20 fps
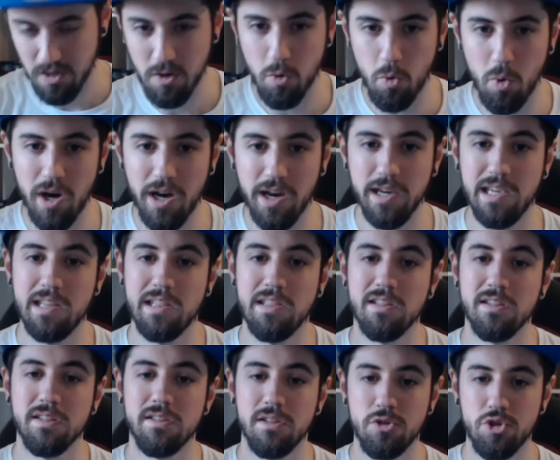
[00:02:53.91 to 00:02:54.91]

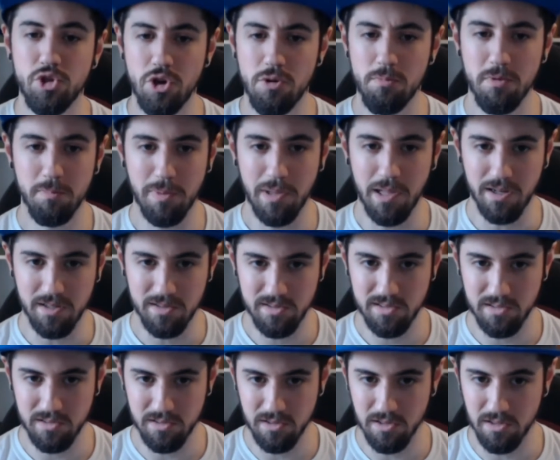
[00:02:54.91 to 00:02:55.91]
while the German
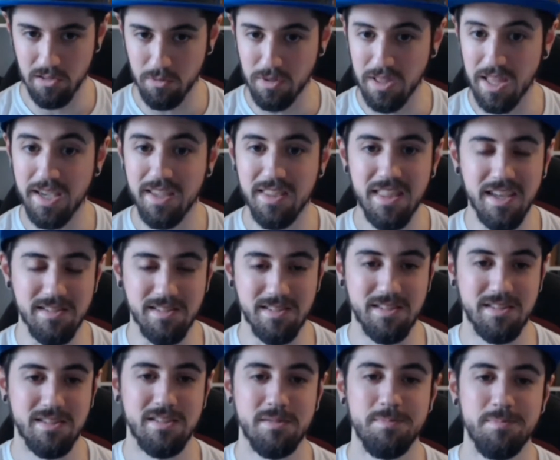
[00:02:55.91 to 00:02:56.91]
plugs look like
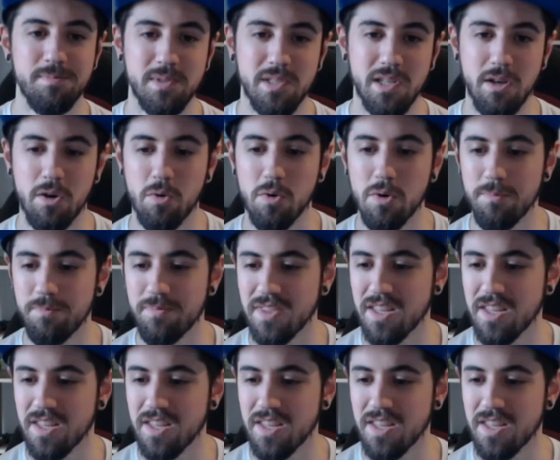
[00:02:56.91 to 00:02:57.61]
this. So